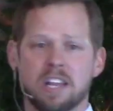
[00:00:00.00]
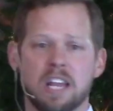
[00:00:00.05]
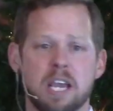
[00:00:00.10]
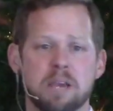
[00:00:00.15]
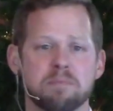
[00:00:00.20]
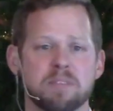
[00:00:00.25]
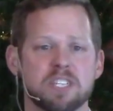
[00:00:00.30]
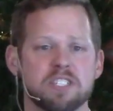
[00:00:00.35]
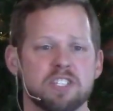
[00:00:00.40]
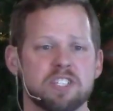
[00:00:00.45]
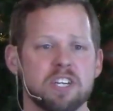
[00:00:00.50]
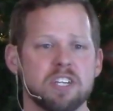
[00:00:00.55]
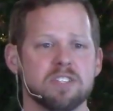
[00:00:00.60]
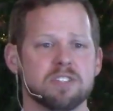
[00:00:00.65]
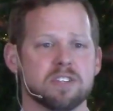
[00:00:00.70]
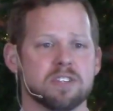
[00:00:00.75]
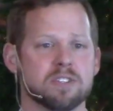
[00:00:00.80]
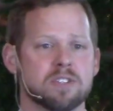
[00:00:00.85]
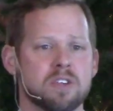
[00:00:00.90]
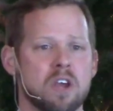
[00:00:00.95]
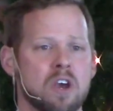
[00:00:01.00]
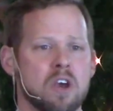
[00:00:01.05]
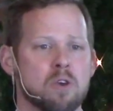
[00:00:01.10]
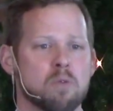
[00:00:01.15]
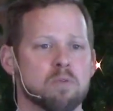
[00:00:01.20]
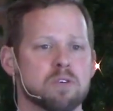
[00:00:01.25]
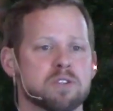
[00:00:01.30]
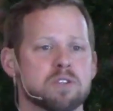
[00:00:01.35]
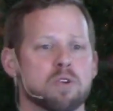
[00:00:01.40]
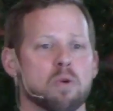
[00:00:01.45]
claimed that Jesus
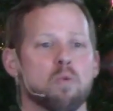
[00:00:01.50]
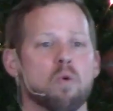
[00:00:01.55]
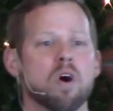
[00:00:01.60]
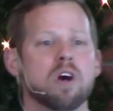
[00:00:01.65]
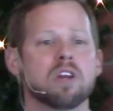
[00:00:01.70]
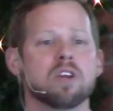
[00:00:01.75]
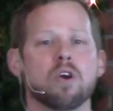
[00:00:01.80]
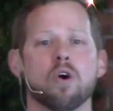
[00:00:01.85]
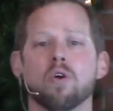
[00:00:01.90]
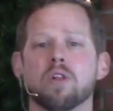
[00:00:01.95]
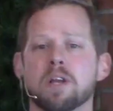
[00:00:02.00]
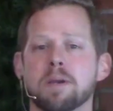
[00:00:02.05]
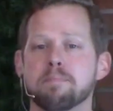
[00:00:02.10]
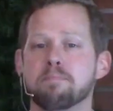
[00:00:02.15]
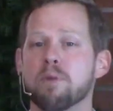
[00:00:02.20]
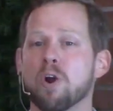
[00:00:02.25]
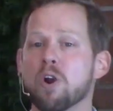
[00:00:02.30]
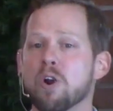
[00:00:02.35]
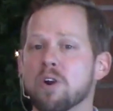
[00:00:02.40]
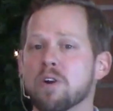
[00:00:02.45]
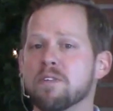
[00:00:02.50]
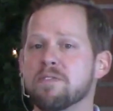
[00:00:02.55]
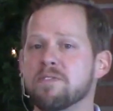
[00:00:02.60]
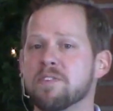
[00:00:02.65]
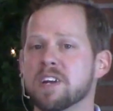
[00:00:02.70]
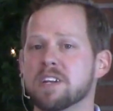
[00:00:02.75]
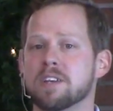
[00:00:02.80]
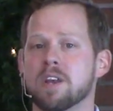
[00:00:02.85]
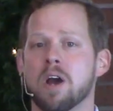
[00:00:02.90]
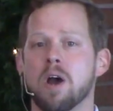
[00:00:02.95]
was the one and only
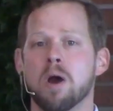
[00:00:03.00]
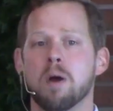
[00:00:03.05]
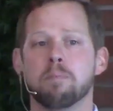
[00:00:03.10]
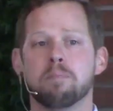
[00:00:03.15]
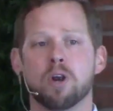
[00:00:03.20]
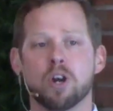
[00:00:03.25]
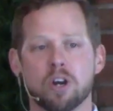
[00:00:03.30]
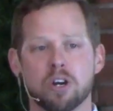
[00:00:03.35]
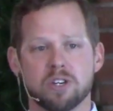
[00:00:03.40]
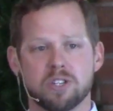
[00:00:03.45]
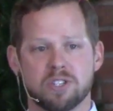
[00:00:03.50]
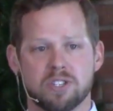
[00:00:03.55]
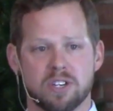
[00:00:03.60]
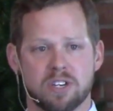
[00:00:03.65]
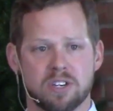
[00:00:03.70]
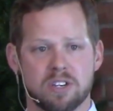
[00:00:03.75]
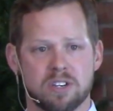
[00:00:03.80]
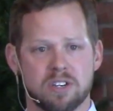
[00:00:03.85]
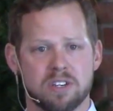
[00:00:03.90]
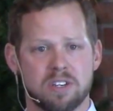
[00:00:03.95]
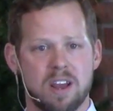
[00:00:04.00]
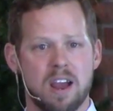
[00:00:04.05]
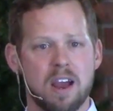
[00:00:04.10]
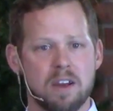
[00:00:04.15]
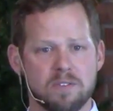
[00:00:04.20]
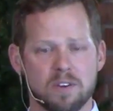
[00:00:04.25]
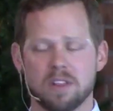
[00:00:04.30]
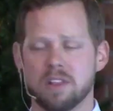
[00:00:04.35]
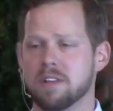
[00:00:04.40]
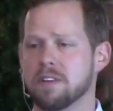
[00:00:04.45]
perfect person to
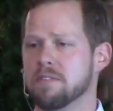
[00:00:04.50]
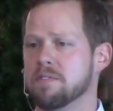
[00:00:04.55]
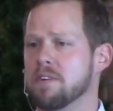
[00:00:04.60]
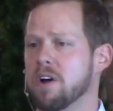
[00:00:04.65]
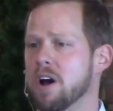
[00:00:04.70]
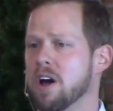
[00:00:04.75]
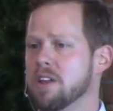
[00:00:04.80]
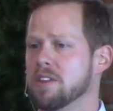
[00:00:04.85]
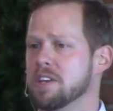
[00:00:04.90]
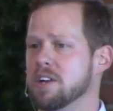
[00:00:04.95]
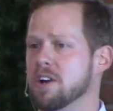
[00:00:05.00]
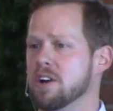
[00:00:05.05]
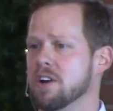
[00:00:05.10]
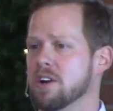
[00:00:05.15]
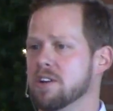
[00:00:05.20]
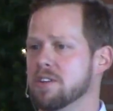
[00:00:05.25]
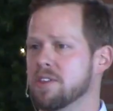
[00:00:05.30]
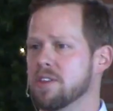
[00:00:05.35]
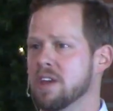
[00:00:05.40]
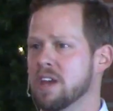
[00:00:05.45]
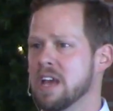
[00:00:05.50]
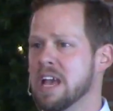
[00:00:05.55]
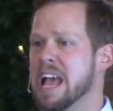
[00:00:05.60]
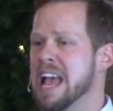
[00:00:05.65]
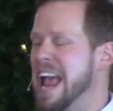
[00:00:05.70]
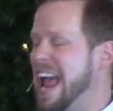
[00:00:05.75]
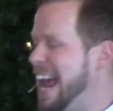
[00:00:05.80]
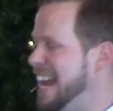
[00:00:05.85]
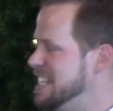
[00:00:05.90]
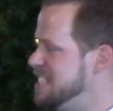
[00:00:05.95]
ever live on the earth.
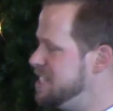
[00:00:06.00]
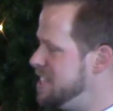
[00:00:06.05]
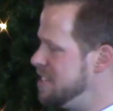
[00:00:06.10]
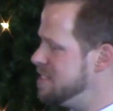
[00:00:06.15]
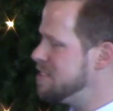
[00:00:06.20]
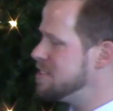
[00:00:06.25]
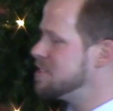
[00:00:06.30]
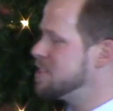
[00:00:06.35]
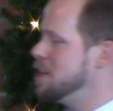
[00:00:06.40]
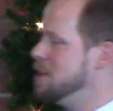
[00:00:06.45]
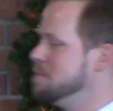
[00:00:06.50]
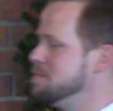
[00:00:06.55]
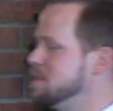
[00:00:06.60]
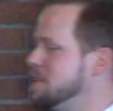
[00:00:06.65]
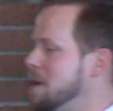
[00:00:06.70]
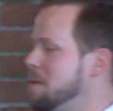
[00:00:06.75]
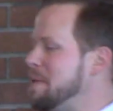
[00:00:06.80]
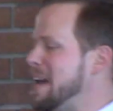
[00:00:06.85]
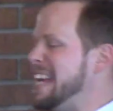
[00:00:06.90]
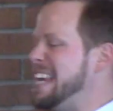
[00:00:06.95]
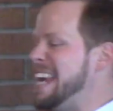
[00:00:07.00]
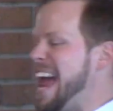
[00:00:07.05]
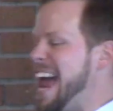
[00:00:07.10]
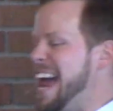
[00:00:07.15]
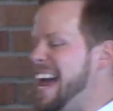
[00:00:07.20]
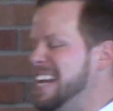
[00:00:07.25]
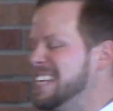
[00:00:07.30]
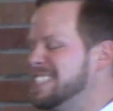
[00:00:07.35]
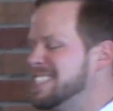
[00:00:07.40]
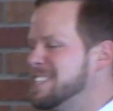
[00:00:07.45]
And Jesus comes up and
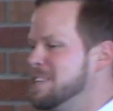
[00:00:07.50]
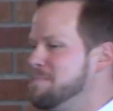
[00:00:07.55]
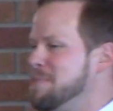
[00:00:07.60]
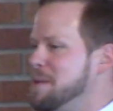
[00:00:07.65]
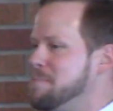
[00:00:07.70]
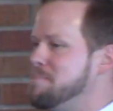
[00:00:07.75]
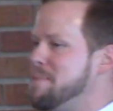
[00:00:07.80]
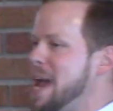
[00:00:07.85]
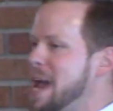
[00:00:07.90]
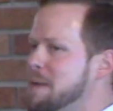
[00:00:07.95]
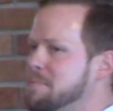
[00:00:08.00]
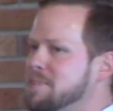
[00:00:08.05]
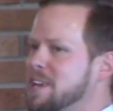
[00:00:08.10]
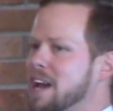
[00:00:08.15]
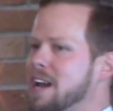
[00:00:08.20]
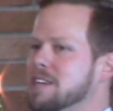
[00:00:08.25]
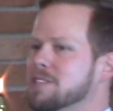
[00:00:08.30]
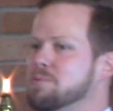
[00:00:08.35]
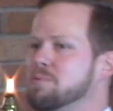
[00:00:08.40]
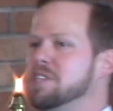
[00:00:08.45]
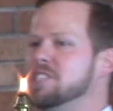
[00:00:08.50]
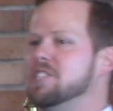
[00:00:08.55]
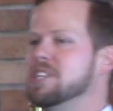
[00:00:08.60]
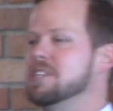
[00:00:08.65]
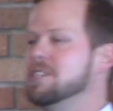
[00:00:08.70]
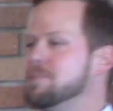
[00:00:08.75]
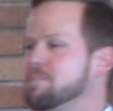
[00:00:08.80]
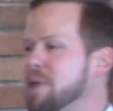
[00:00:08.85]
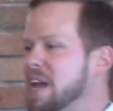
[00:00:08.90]
asks to be baptized, which is